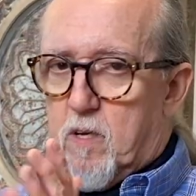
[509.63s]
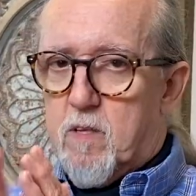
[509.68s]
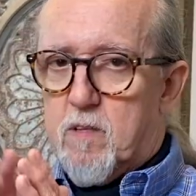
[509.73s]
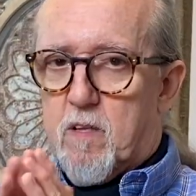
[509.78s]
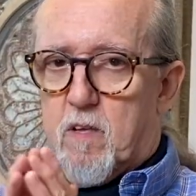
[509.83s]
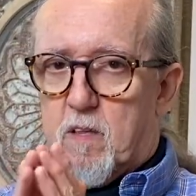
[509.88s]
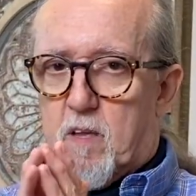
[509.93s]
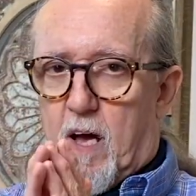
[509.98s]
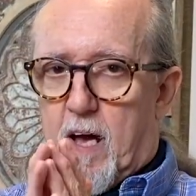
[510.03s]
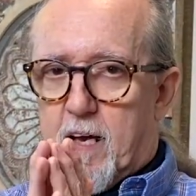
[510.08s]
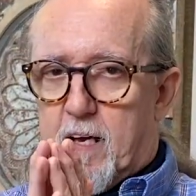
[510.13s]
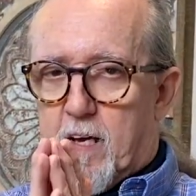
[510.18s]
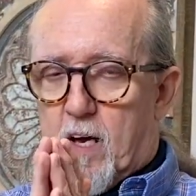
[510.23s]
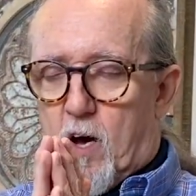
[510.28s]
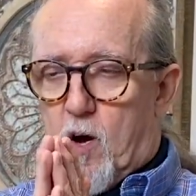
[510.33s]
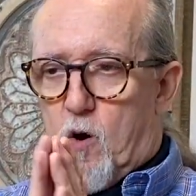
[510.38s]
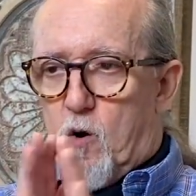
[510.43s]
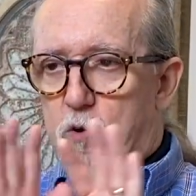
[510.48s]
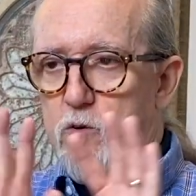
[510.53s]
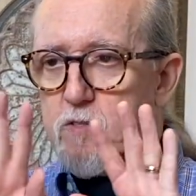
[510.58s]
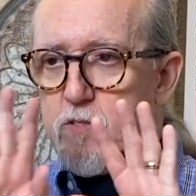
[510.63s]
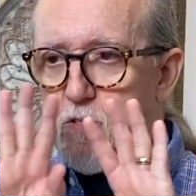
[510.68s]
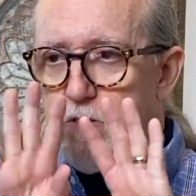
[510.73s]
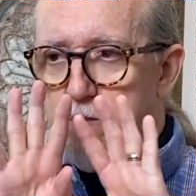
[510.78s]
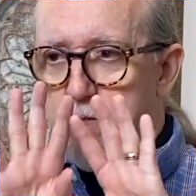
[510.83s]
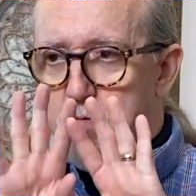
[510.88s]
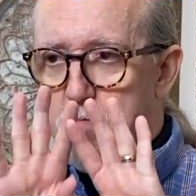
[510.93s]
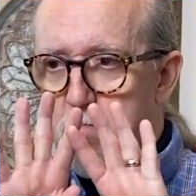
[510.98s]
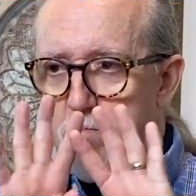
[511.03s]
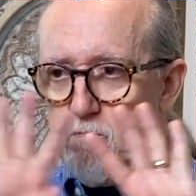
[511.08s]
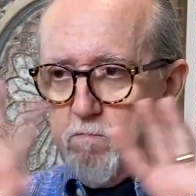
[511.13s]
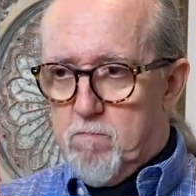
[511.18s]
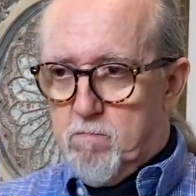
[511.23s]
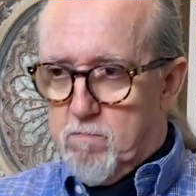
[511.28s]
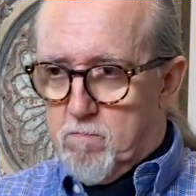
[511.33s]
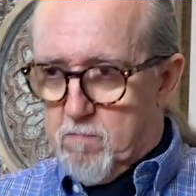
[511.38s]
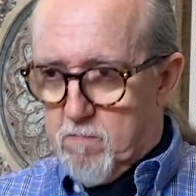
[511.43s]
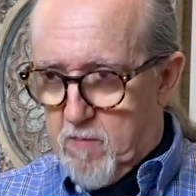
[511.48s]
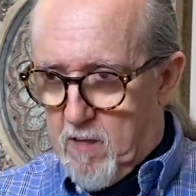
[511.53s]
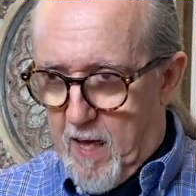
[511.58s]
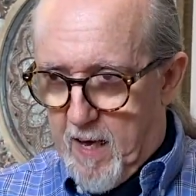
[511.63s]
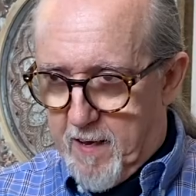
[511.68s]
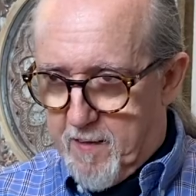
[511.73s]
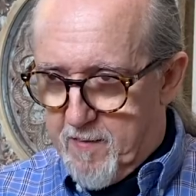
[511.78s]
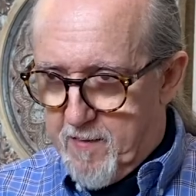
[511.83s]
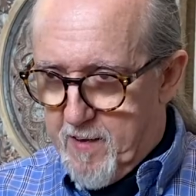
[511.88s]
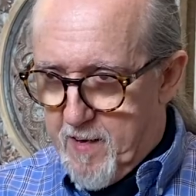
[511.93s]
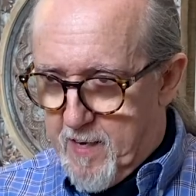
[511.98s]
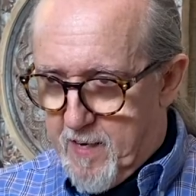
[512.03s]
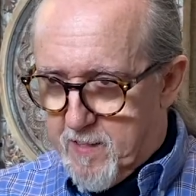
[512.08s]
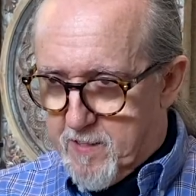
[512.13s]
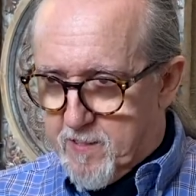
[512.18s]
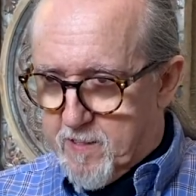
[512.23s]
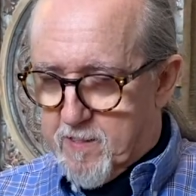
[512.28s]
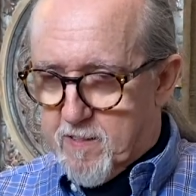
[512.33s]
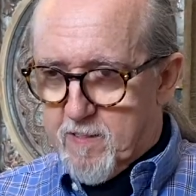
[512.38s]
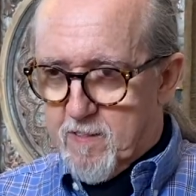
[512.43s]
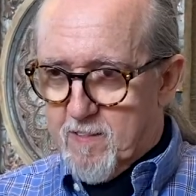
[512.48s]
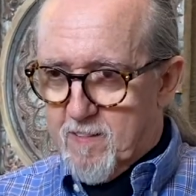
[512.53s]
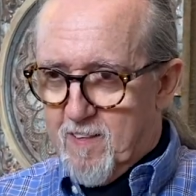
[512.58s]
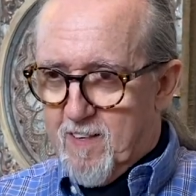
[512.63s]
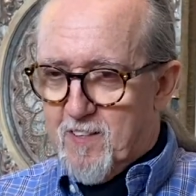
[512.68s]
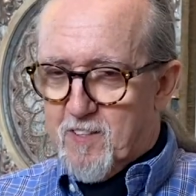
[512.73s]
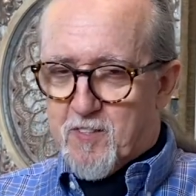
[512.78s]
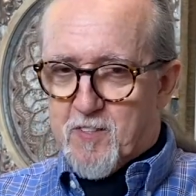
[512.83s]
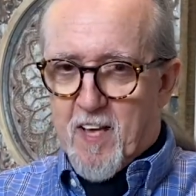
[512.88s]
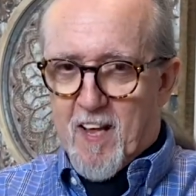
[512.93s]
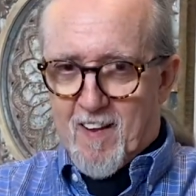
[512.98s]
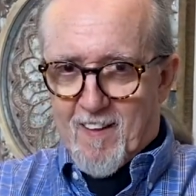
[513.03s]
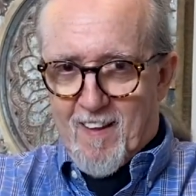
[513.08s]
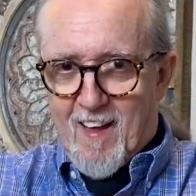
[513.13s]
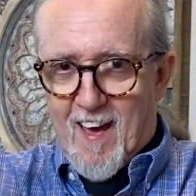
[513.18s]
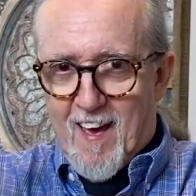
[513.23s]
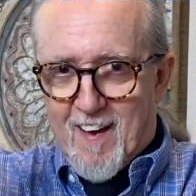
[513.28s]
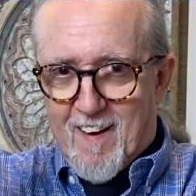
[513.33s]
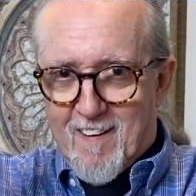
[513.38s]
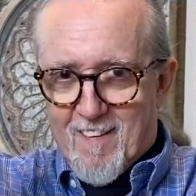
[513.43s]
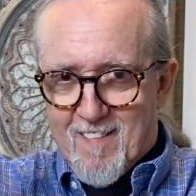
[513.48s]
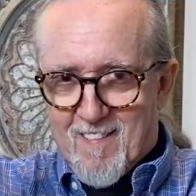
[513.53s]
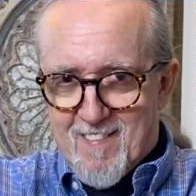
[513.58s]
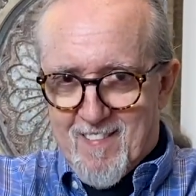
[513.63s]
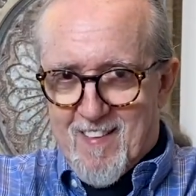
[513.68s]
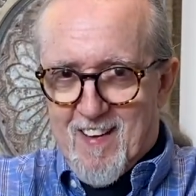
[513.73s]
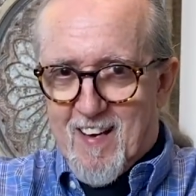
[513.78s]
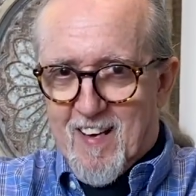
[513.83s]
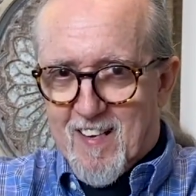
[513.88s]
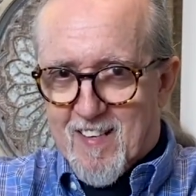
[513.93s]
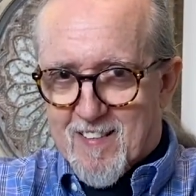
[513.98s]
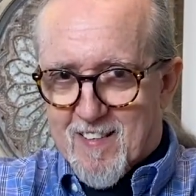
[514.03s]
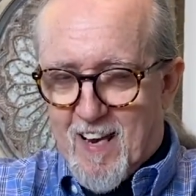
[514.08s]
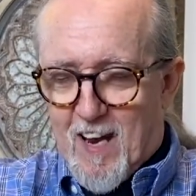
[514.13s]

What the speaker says: the light goes like this instead of like this.